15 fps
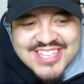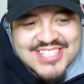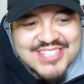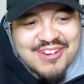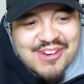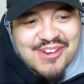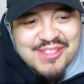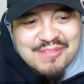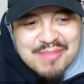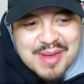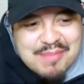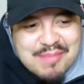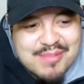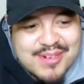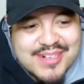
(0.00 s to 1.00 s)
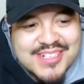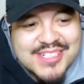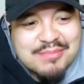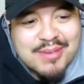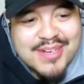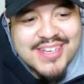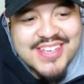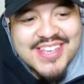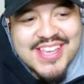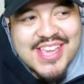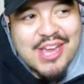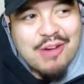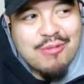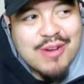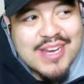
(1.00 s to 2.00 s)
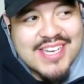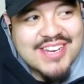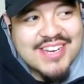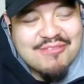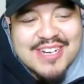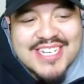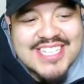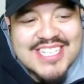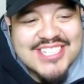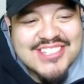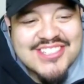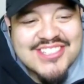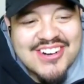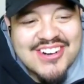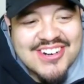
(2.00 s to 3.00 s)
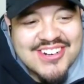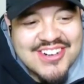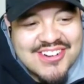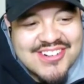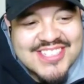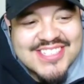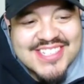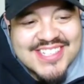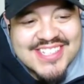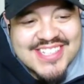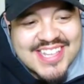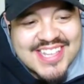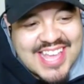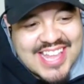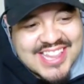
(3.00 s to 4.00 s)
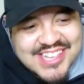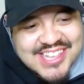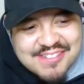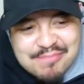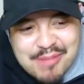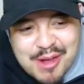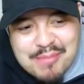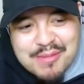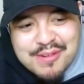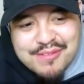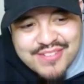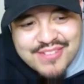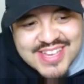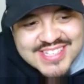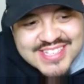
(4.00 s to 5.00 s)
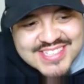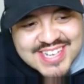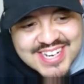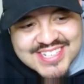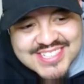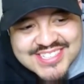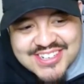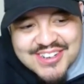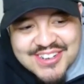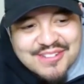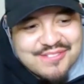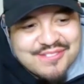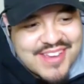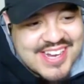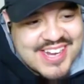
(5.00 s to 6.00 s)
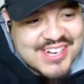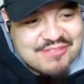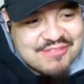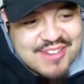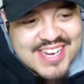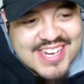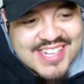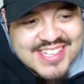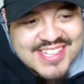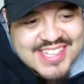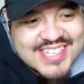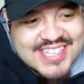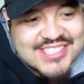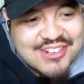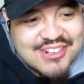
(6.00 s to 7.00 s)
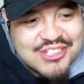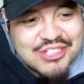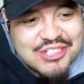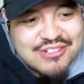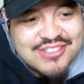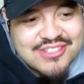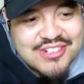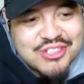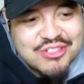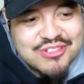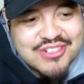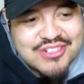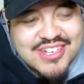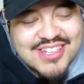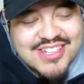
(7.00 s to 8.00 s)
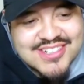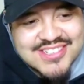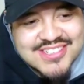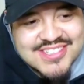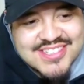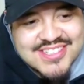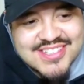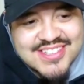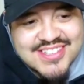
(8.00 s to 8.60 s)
to all the members. But when did you start noticing that that love bombing phase kind of start fading away and they start showing their true colors?